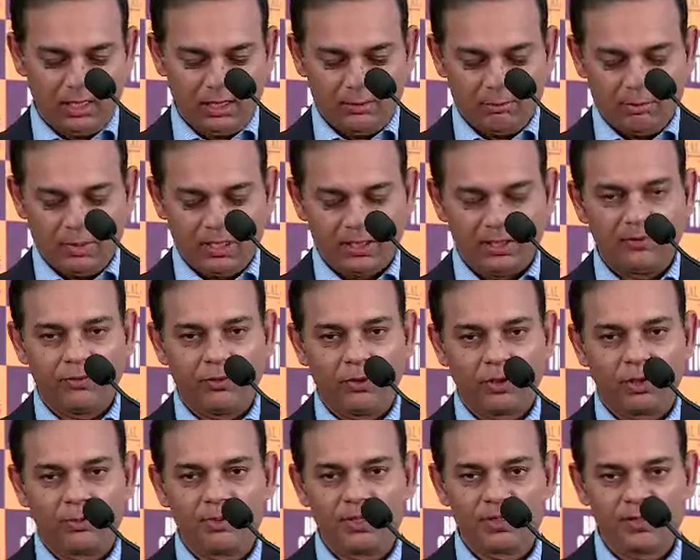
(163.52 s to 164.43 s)
But the
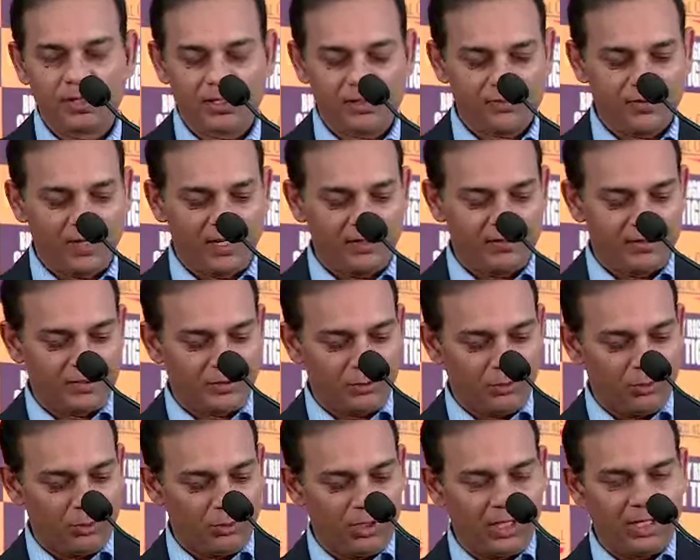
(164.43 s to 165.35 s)
forum is just 5 years
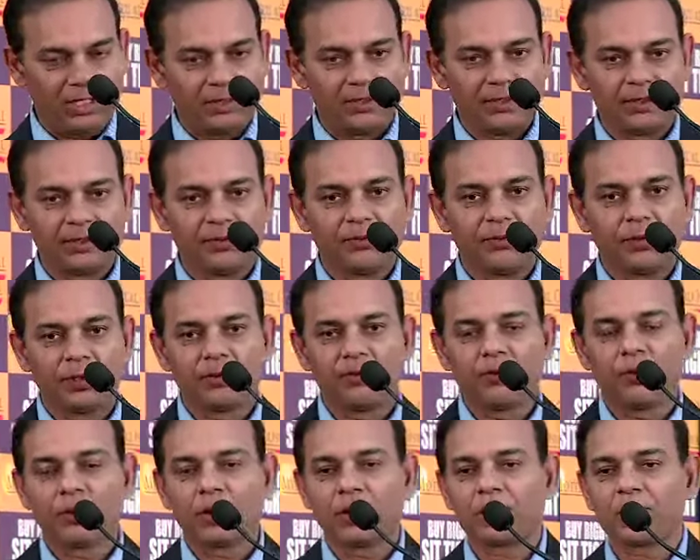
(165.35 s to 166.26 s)
old, and this is the forum
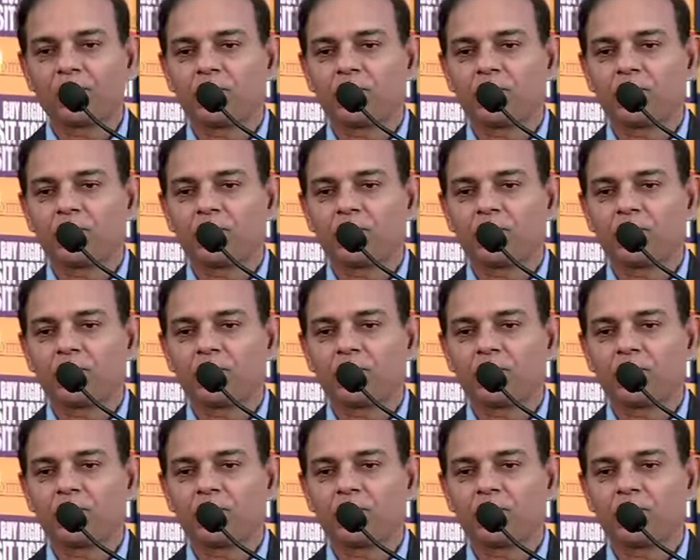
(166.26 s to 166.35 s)
for us